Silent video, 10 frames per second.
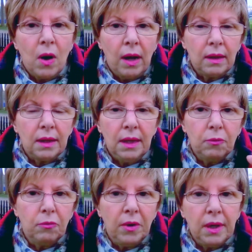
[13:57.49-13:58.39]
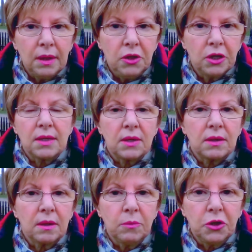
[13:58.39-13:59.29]
while he
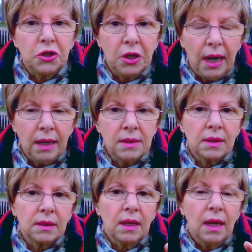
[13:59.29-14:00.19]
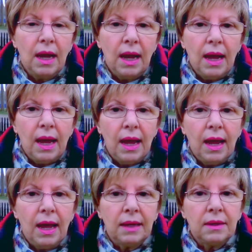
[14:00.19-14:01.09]
readjusts the machines,
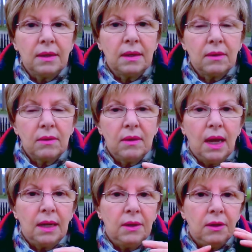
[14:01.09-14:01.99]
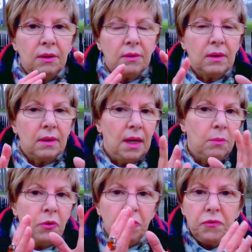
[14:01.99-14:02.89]
and then
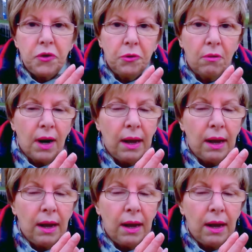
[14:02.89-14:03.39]
he moves you